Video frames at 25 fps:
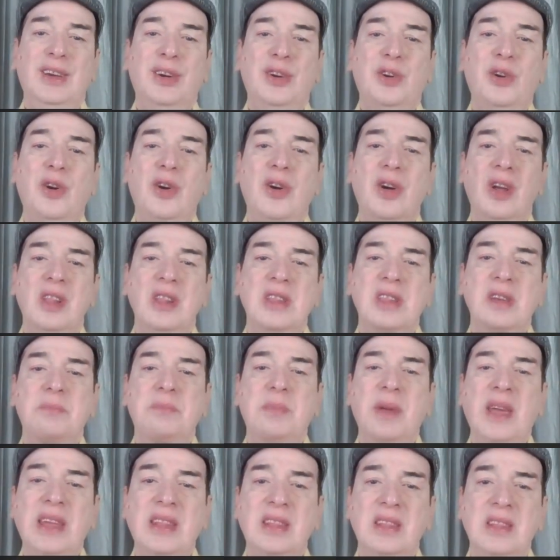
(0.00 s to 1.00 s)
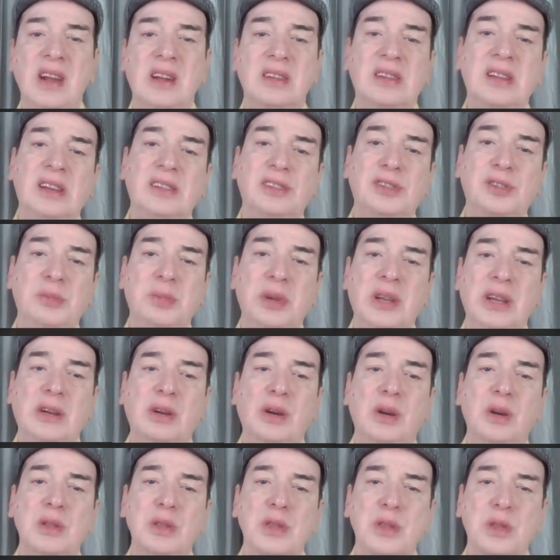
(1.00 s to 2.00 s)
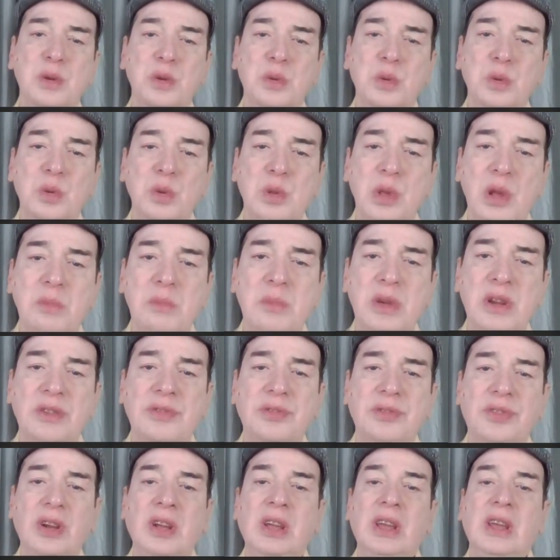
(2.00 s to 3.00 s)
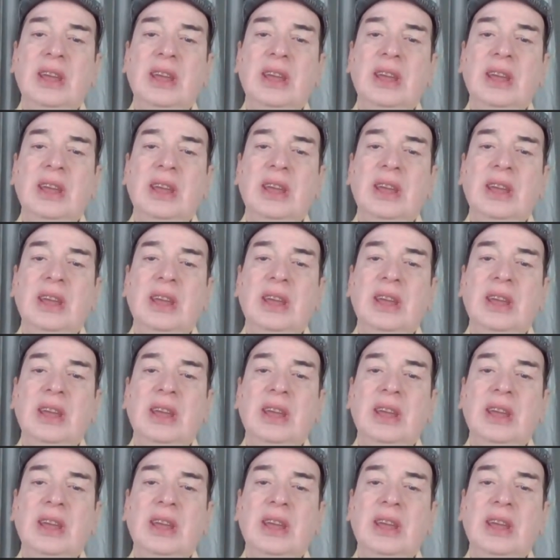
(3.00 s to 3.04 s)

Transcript: all the pain that has to be gone through, number of